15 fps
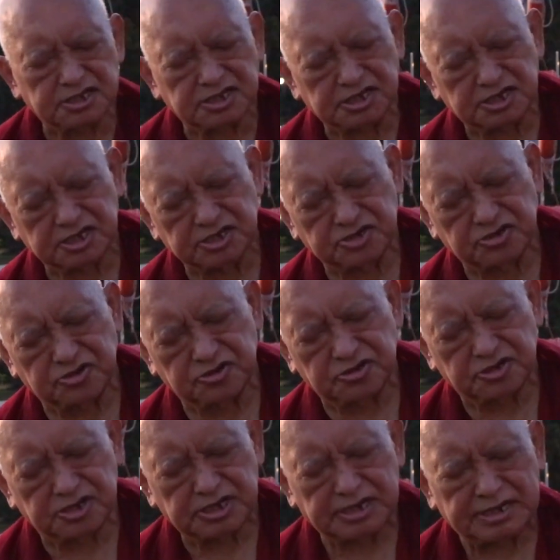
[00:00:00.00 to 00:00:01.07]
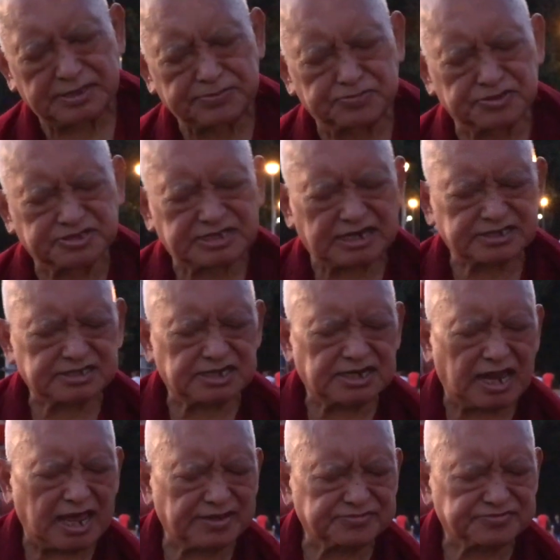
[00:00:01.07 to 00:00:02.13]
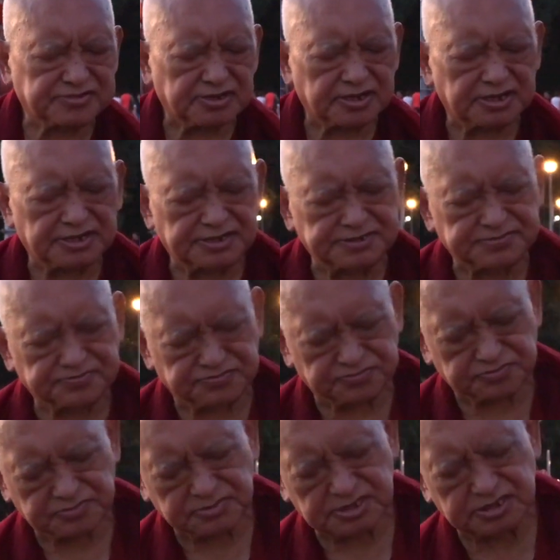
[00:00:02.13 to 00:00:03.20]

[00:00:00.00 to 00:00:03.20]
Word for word: you know, uh, protect our life um,